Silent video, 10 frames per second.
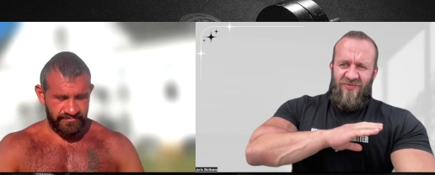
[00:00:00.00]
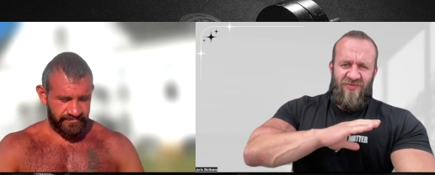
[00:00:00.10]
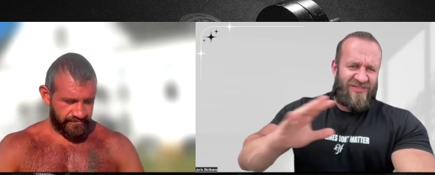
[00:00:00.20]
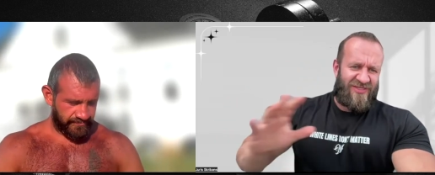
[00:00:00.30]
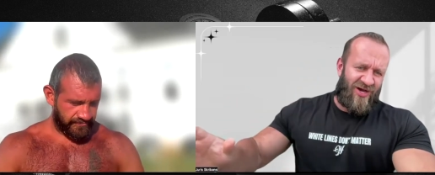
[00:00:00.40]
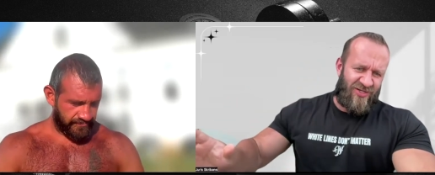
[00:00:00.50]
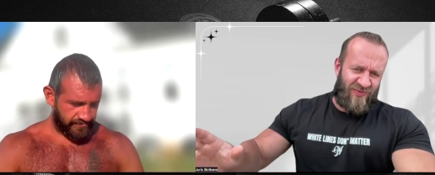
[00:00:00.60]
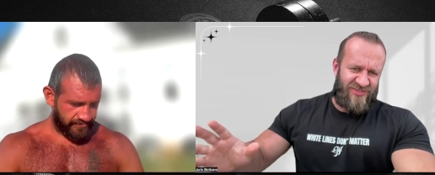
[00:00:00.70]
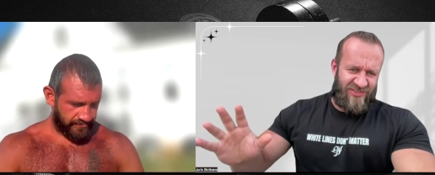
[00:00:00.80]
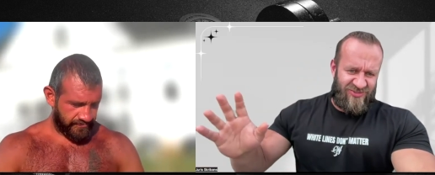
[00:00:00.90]
Speaker 1: fitted out with
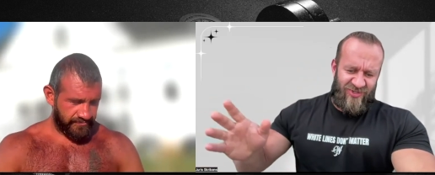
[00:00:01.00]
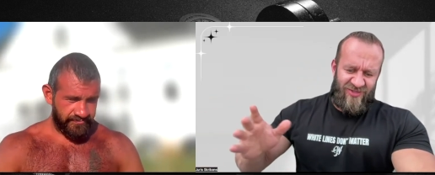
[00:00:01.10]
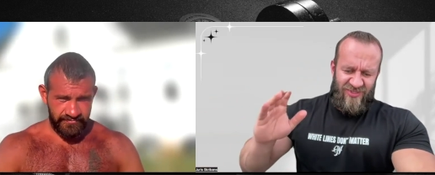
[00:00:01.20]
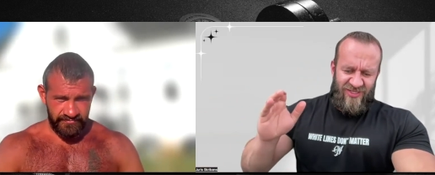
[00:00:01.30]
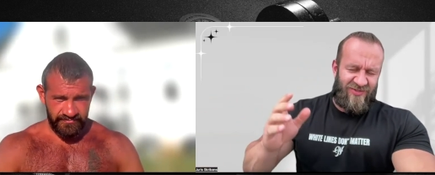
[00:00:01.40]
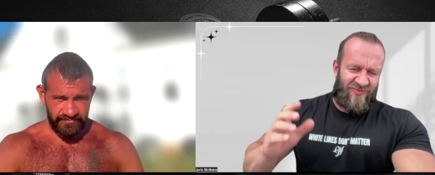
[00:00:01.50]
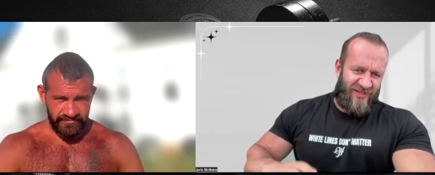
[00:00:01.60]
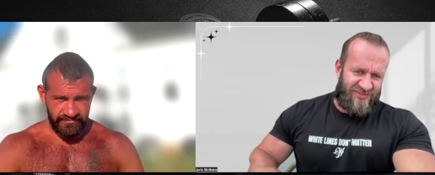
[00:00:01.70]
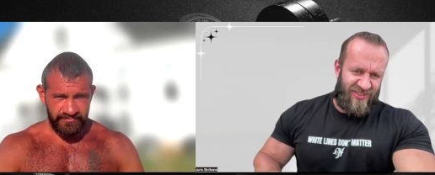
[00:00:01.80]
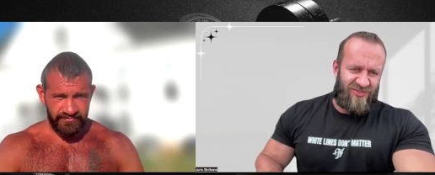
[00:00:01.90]
extremely
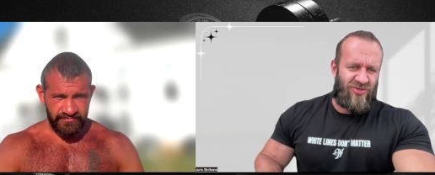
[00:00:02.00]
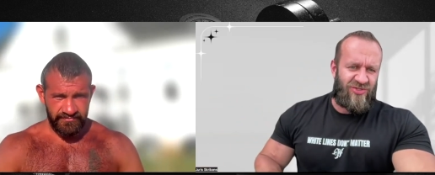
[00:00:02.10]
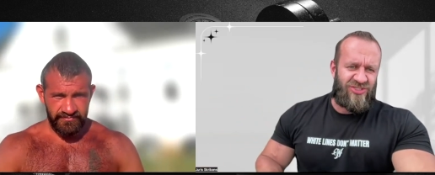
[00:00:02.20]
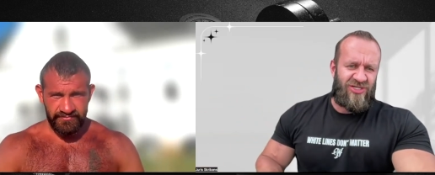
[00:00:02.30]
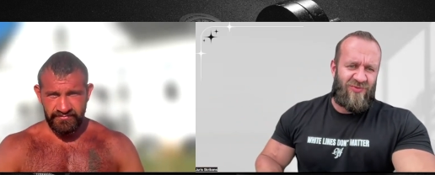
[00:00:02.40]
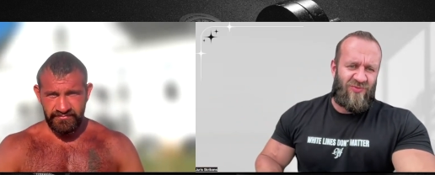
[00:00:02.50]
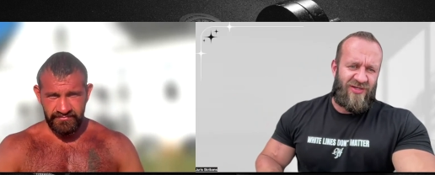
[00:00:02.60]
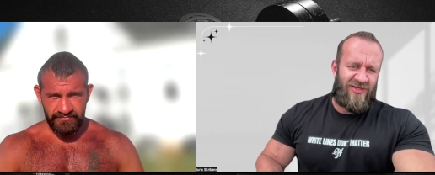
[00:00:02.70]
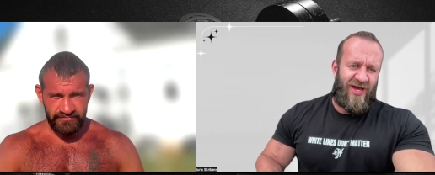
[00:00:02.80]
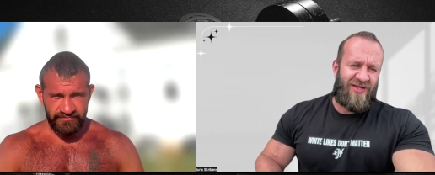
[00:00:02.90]
advanced technology and
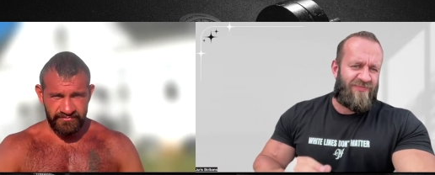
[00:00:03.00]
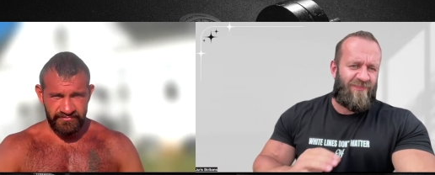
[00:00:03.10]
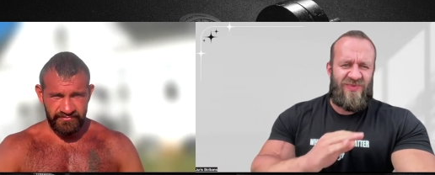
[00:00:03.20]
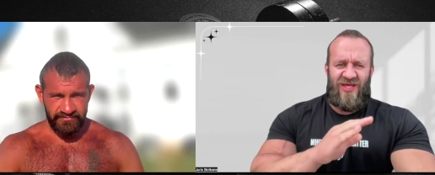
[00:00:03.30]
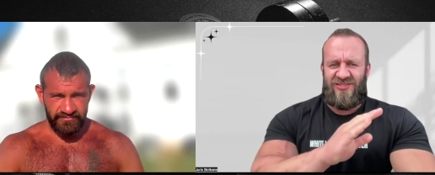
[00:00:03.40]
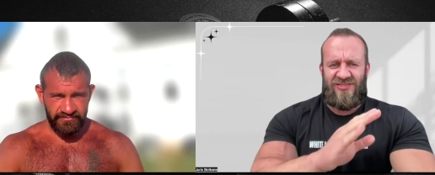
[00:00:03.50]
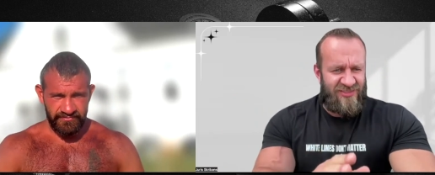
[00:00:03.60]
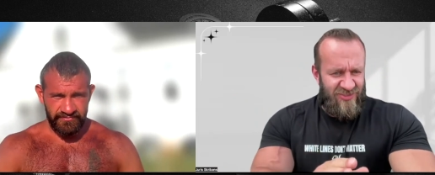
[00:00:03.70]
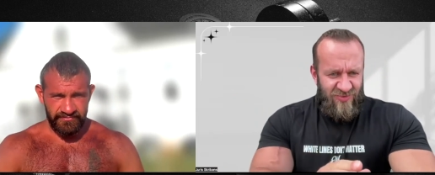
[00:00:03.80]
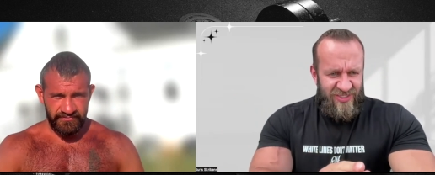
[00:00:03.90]
whatnot it's not
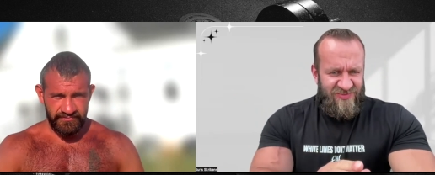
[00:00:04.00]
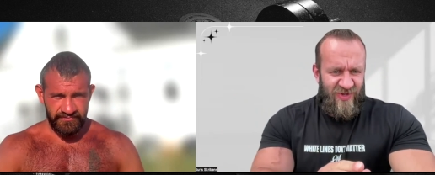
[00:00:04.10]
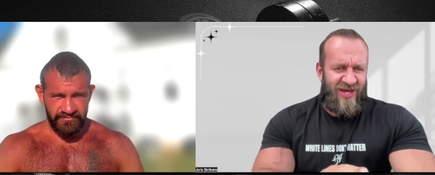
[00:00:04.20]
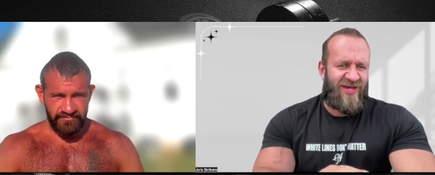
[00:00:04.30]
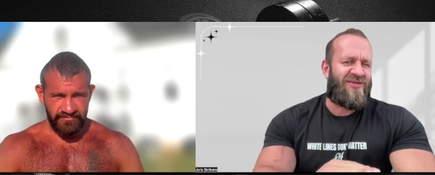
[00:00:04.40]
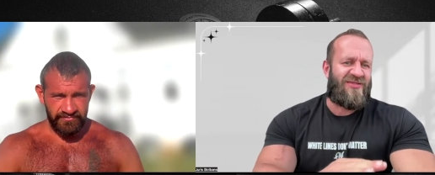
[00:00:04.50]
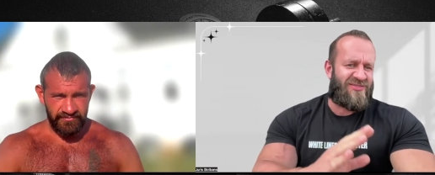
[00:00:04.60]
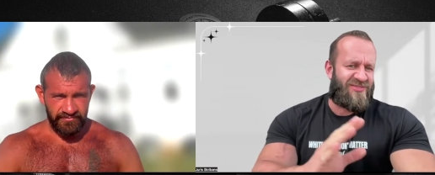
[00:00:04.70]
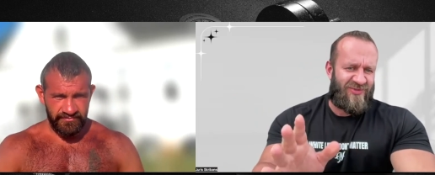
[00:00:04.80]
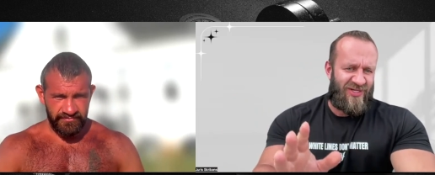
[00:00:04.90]
always bad. It's
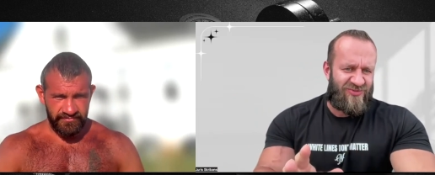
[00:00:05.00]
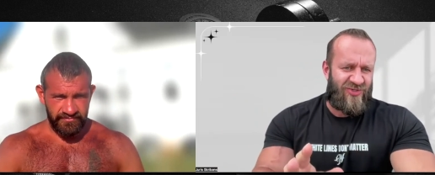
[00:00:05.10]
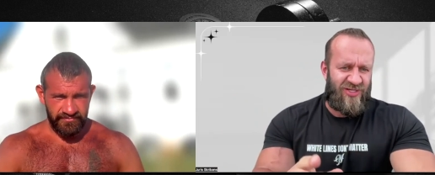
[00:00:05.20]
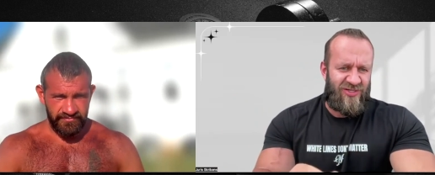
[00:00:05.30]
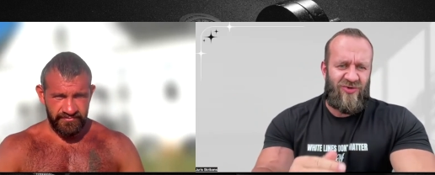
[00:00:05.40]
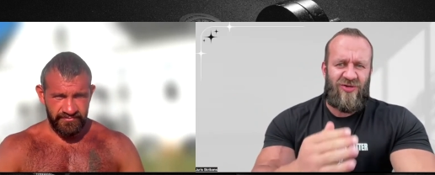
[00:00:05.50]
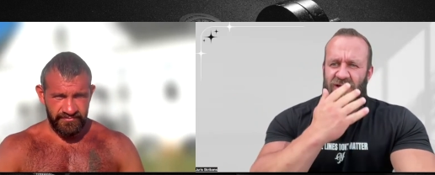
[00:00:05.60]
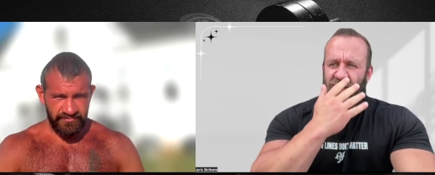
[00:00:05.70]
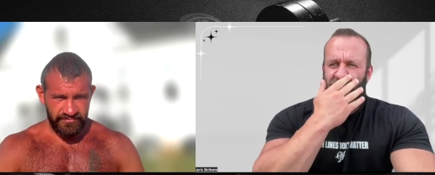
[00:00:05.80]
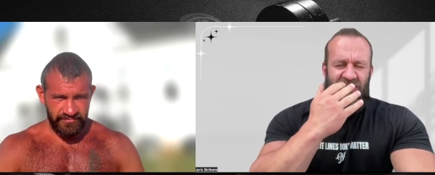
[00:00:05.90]
sometimes really good.
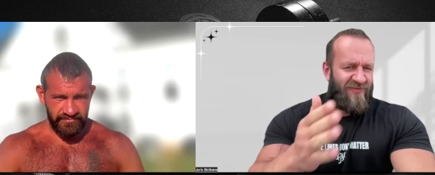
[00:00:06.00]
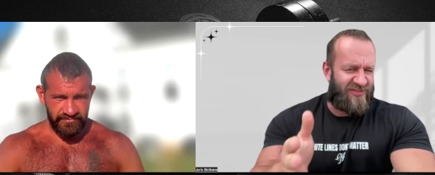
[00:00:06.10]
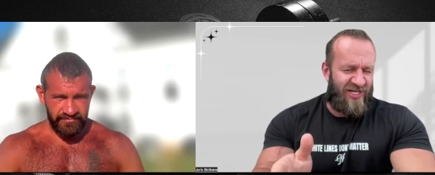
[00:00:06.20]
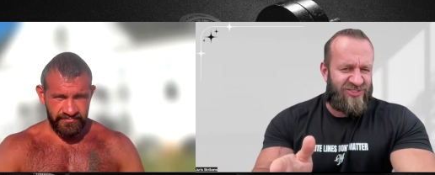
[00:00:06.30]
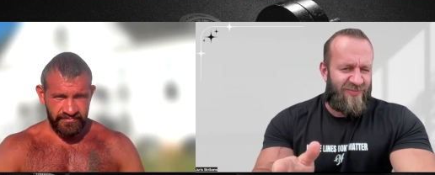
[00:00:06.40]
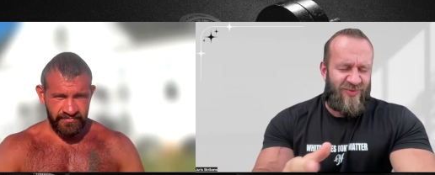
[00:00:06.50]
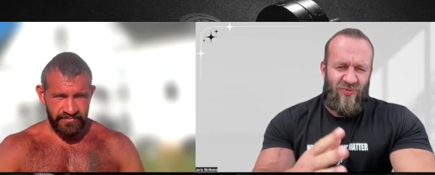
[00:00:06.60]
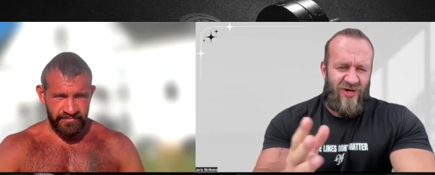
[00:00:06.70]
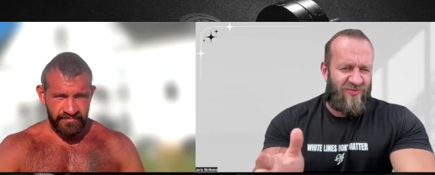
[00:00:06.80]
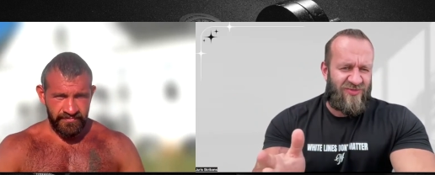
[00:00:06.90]
We have touched up in
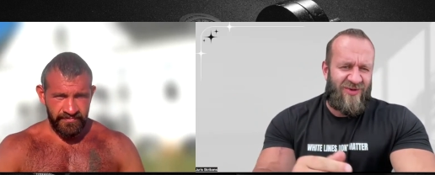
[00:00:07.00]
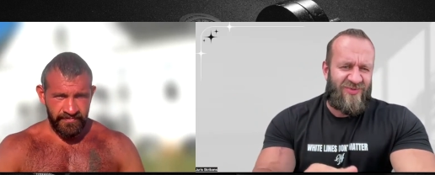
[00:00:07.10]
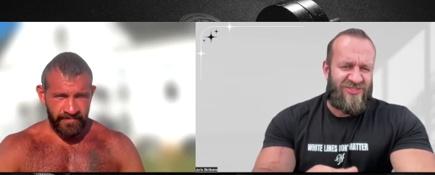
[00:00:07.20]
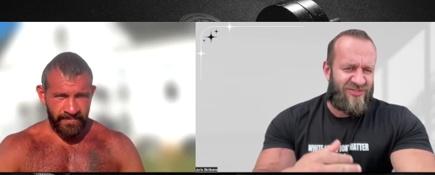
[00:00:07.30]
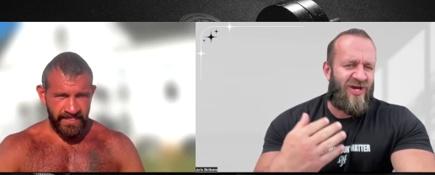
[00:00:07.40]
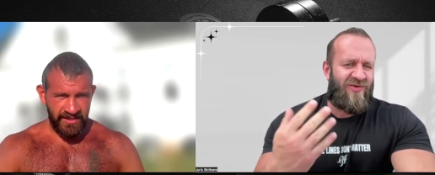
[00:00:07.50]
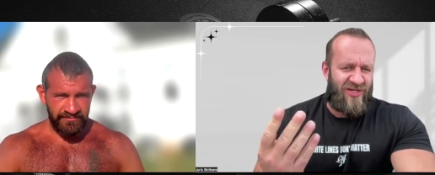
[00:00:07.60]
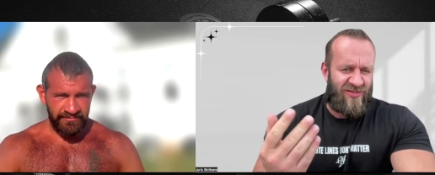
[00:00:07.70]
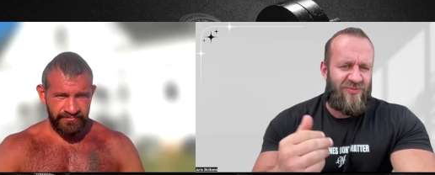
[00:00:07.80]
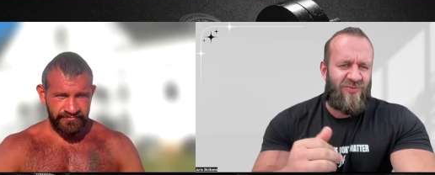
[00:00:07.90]
one of those episodes how we can
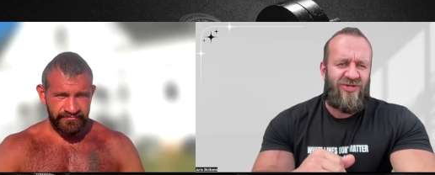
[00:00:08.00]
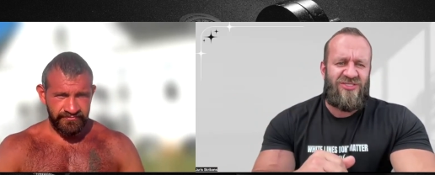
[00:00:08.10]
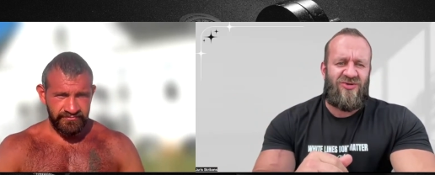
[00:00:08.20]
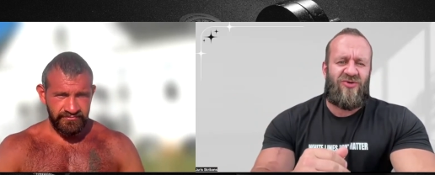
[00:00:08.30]
increase your